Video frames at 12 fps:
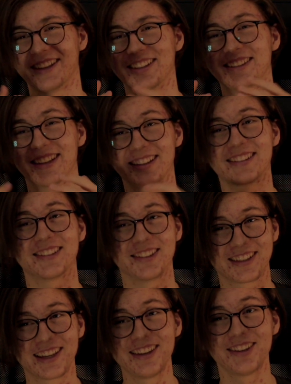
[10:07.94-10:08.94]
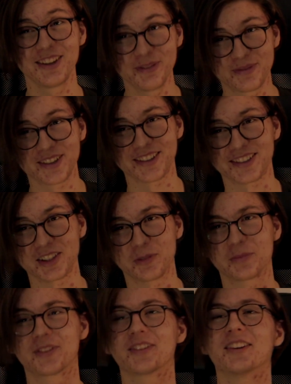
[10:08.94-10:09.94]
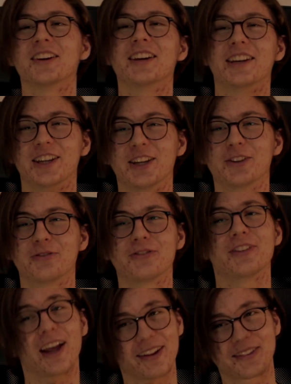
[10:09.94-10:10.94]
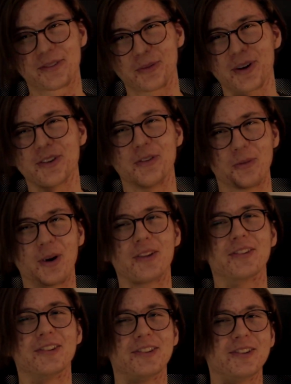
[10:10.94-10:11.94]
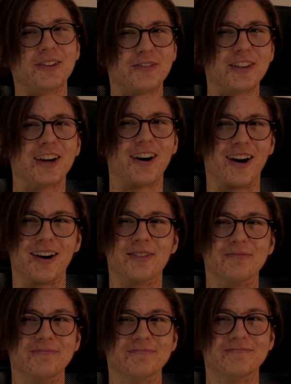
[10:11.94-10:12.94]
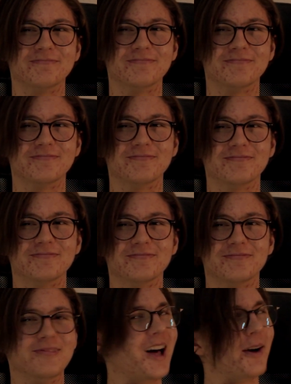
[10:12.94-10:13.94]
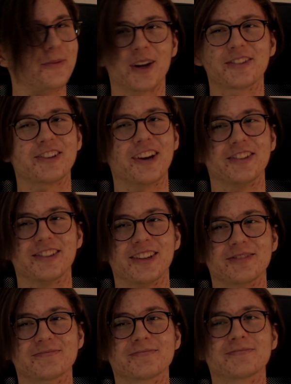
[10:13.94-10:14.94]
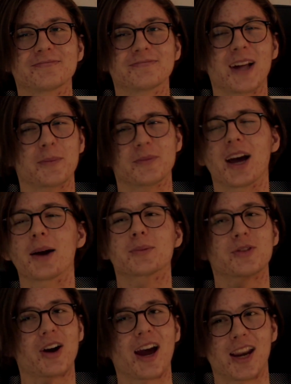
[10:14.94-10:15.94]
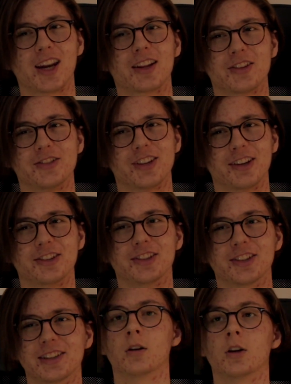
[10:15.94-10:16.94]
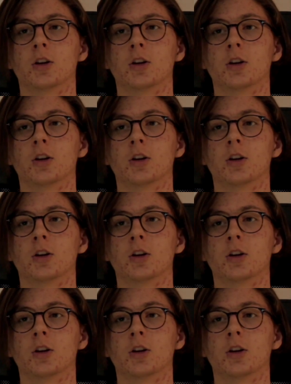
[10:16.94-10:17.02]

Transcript: yes, you can do push-ups if that's what you want to do in VR. I'm not judging. I'm trying not to judge you.